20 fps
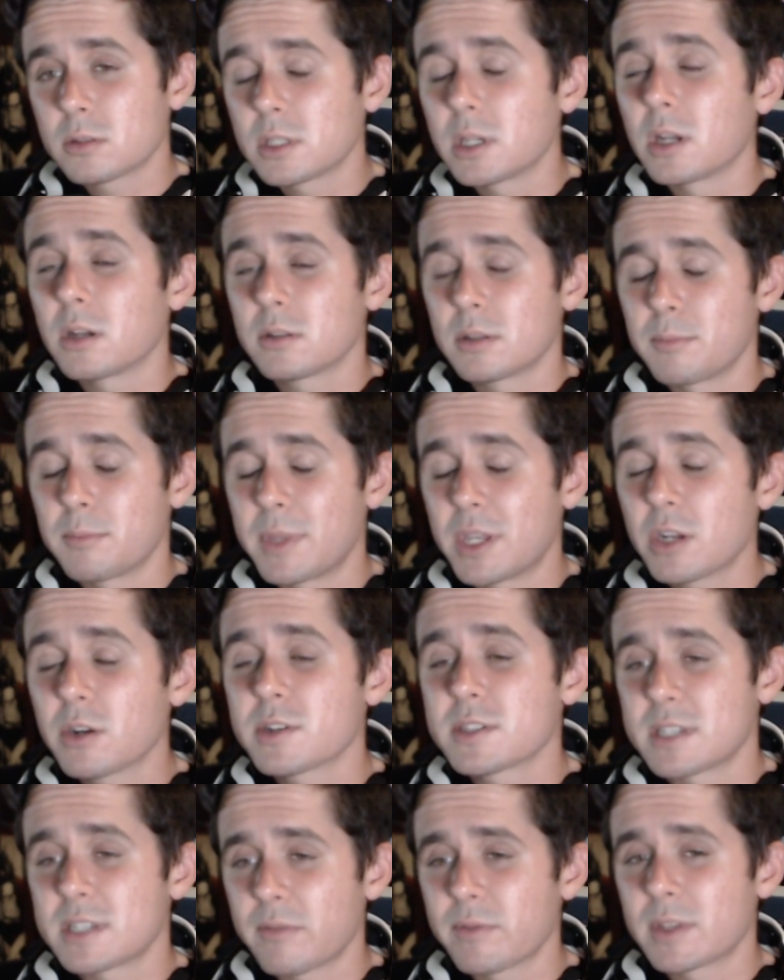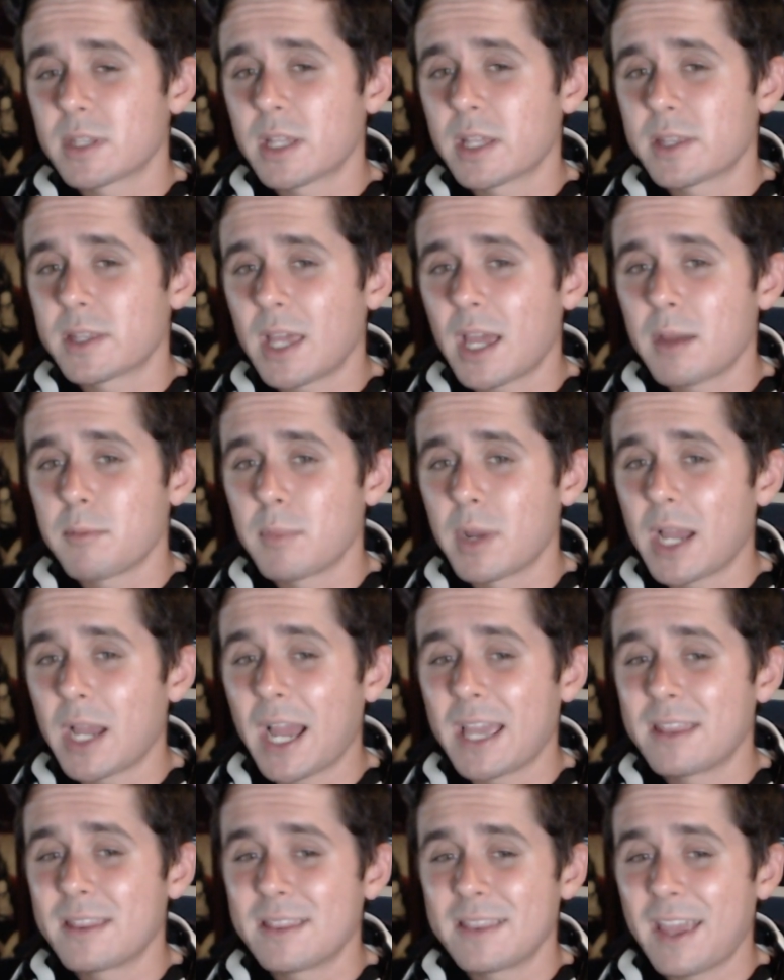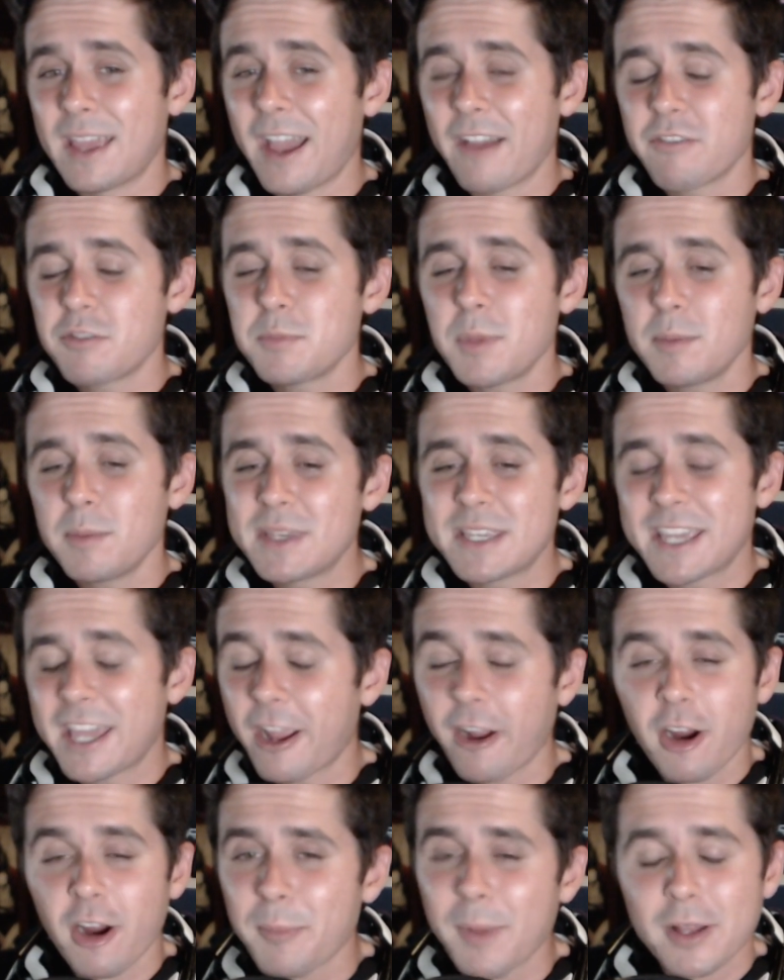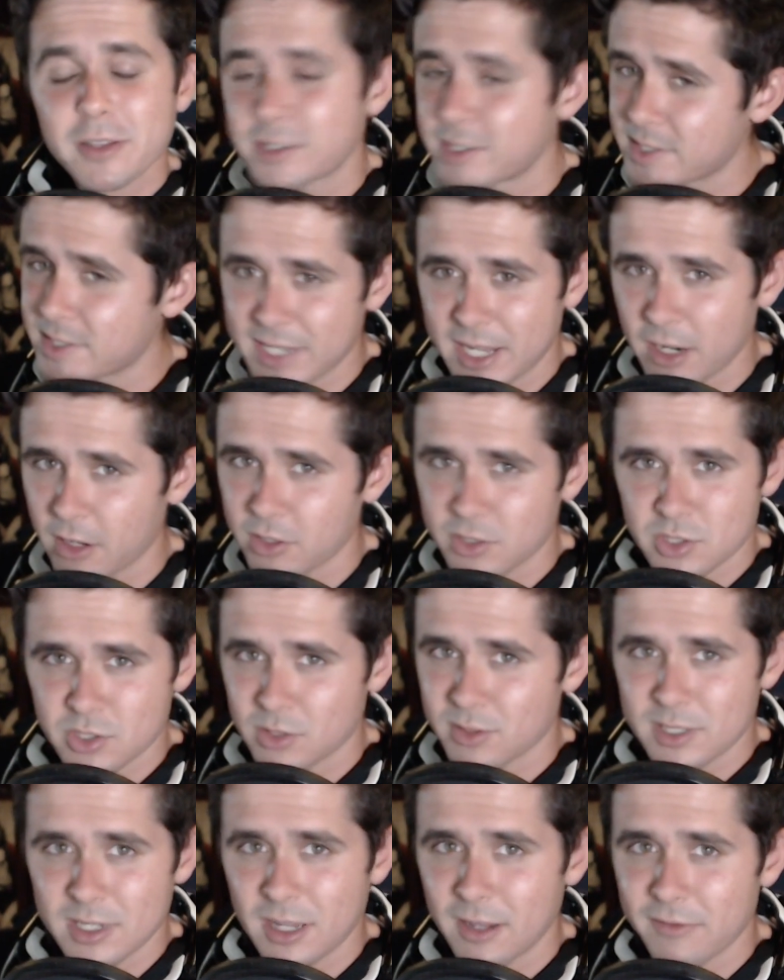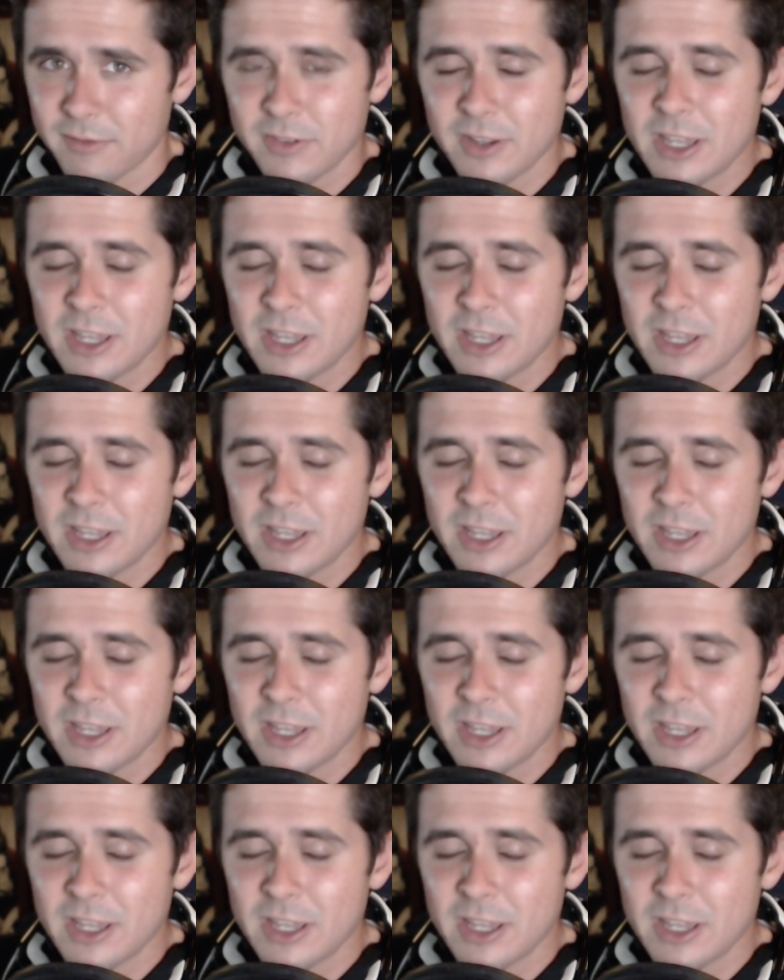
you know, the mirrors and everything like that, but they haven't made me care about this character enough